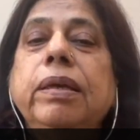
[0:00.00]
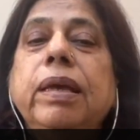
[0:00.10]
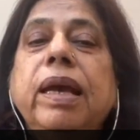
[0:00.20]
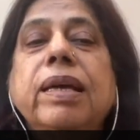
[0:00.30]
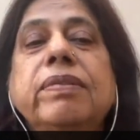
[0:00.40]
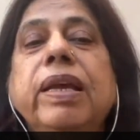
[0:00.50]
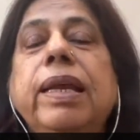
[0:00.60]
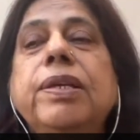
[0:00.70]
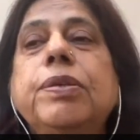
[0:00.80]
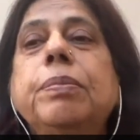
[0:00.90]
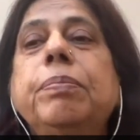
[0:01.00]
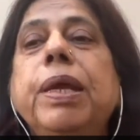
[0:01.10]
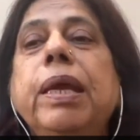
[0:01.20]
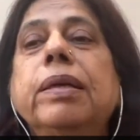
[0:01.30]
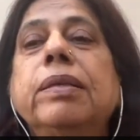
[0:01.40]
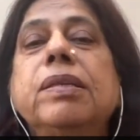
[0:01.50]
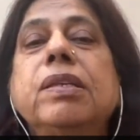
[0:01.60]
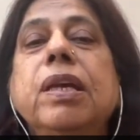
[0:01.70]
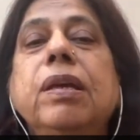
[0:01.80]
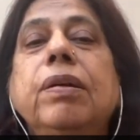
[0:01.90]
as well as to break the
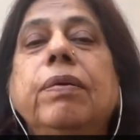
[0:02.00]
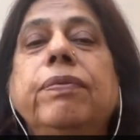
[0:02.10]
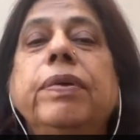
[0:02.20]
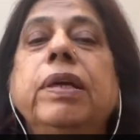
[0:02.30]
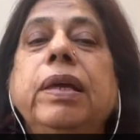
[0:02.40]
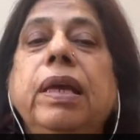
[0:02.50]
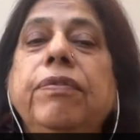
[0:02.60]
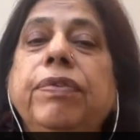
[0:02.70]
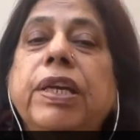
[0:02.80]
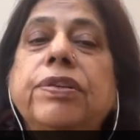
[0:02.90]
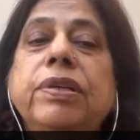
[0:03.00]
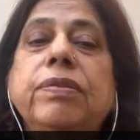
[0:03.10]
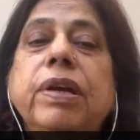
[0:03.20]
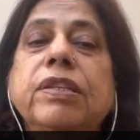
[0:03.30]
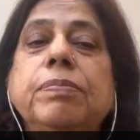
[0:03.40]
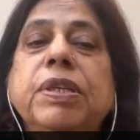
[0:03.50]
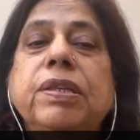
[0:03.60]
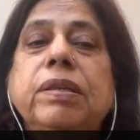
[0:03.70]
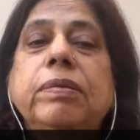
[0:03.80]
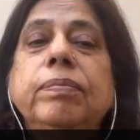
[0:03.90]
chain of infection
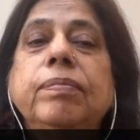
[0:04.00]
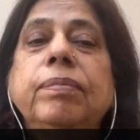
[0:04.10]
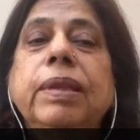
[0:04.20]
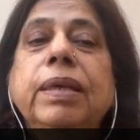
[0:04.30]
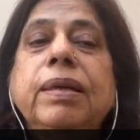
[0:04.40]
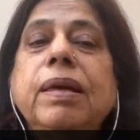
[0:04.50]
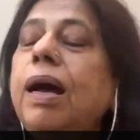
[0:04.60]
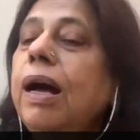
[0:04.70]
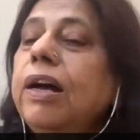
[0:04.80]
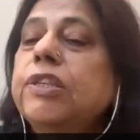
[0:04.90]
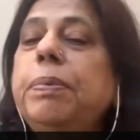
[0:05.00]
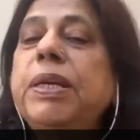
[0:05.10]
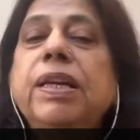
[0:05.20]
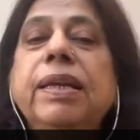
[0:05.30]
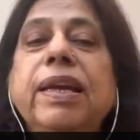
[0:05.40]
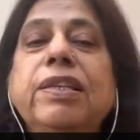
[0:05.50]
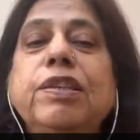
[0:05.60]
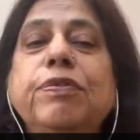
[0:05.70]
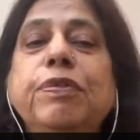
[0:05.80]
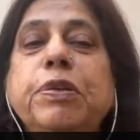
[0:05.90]
transmission. Our special guest
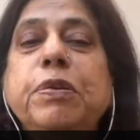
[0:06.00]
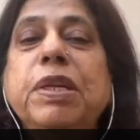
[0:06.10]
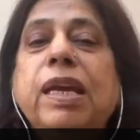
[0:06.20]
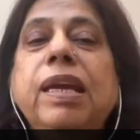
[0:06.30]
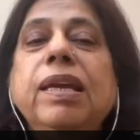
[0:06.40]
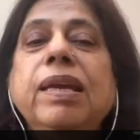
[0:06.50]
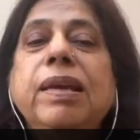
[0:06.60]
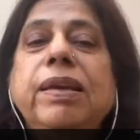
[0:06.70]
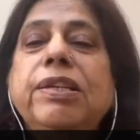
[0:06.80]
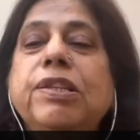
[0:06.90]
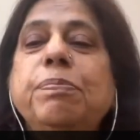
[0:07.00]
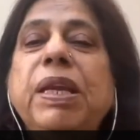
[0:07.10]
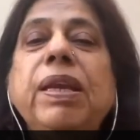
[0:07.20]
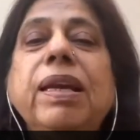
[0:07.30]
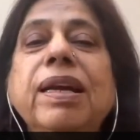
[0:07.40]
for today is Binika